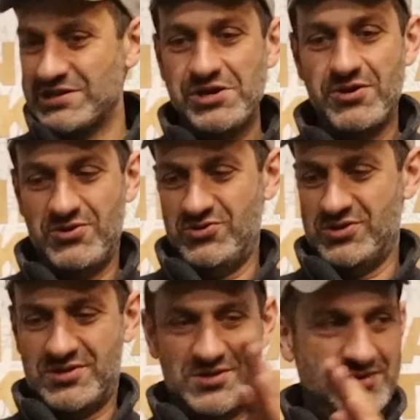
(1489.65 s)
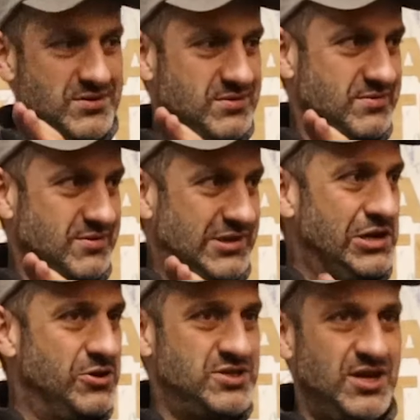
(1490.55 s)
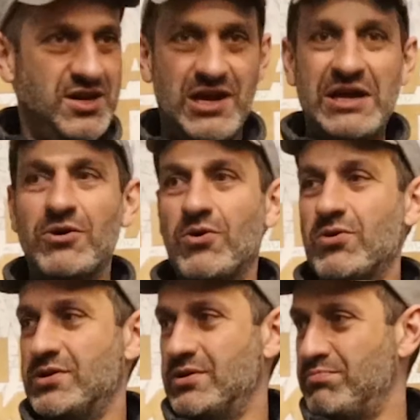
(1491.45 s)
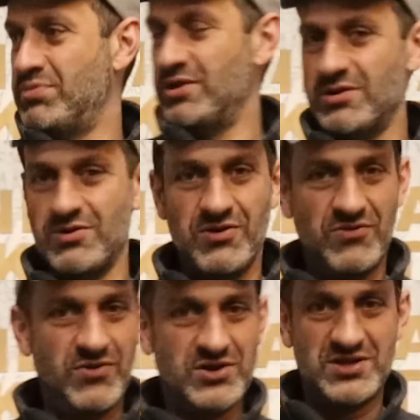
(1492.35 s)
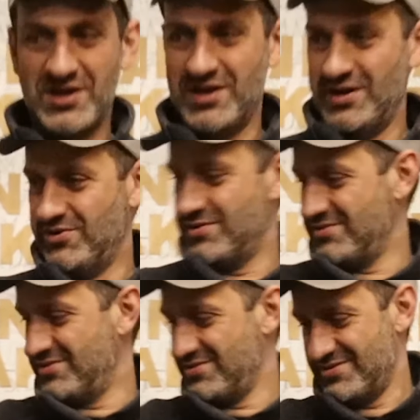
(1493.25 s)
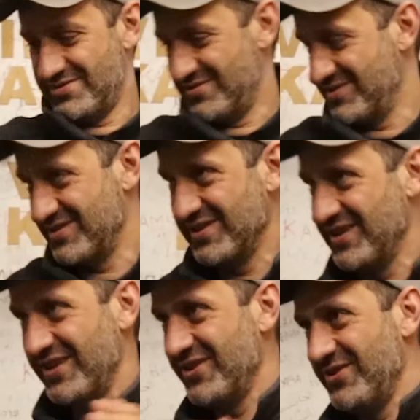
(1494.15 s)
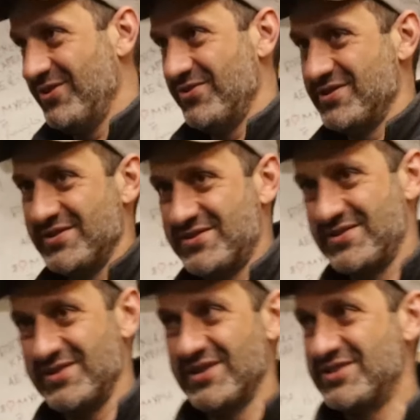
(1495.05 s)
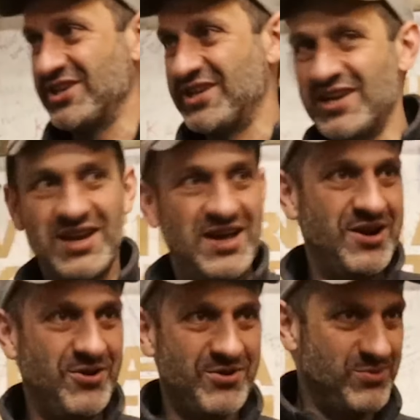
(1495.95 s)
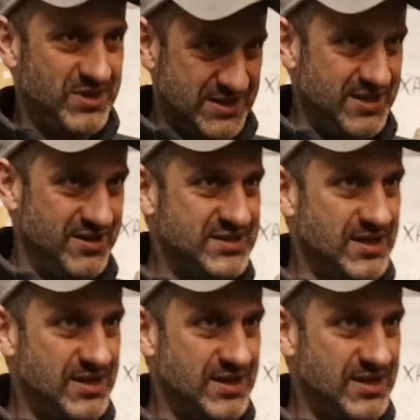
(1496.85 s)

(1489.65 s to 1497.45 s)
You know, you just close it and order beer or vodka or, or uh, I don't know, just, uh, tequila or whiskey mm.